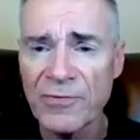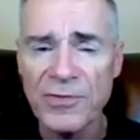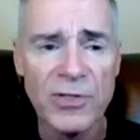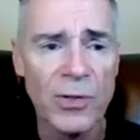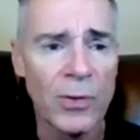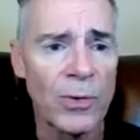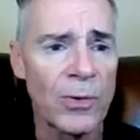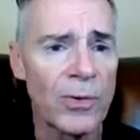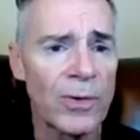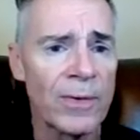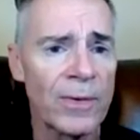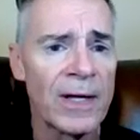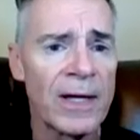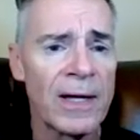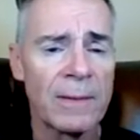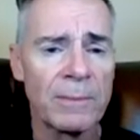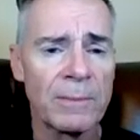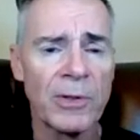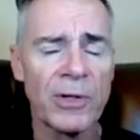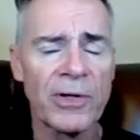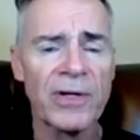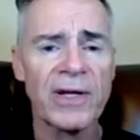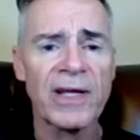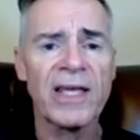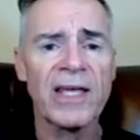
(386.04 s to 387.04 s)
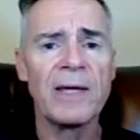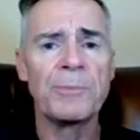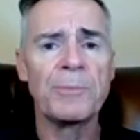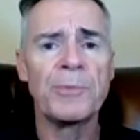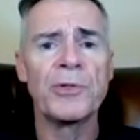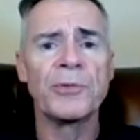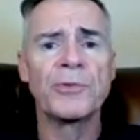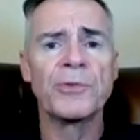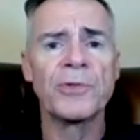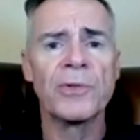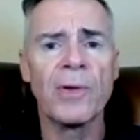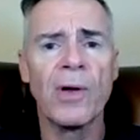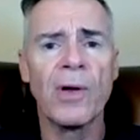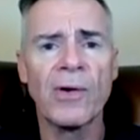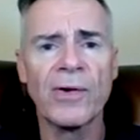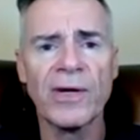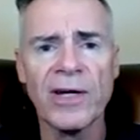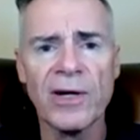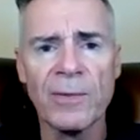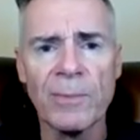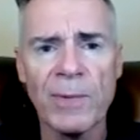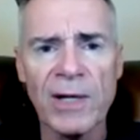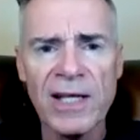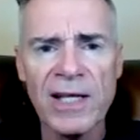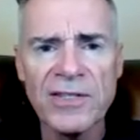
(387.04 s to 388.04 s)
left. So not going to keep you too
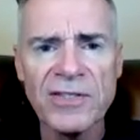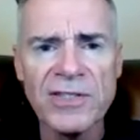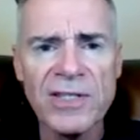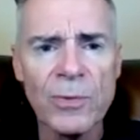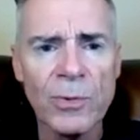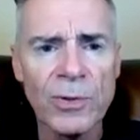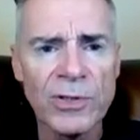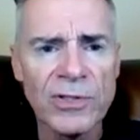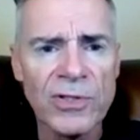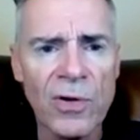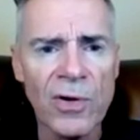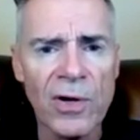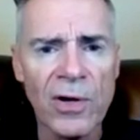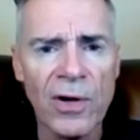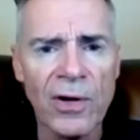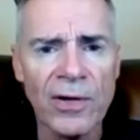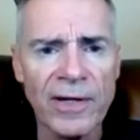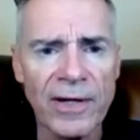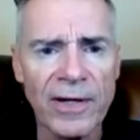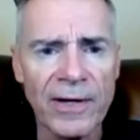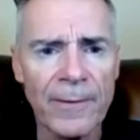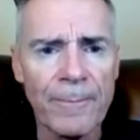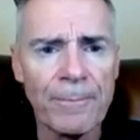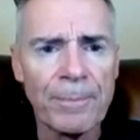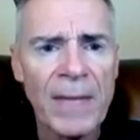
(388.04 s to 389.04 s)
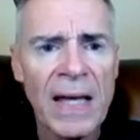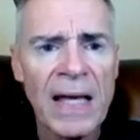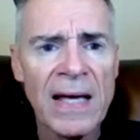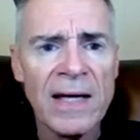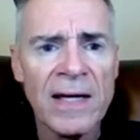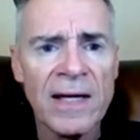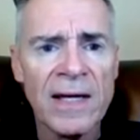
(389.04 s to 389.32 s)
long here, but let's see what's going on here.